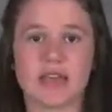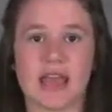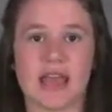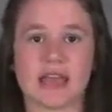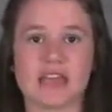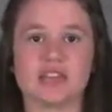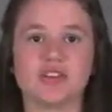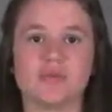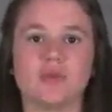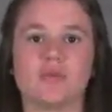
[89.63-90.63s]
and he's
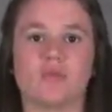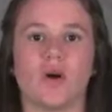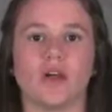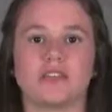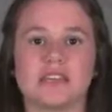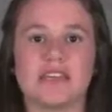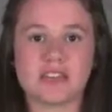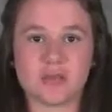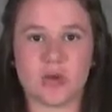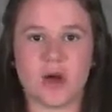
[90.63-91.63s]
going to be the one to
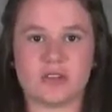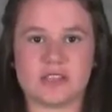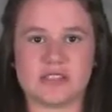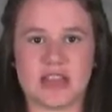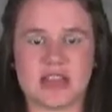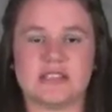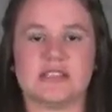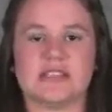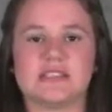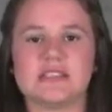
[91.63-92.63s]
get the ball in his hands.
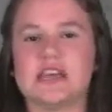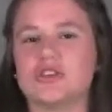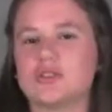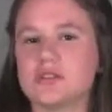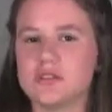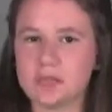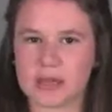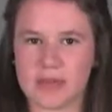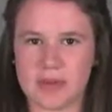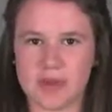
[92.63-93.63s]
He's essentially the
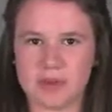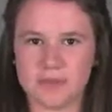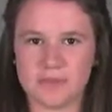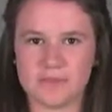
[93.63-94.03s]
playmaker.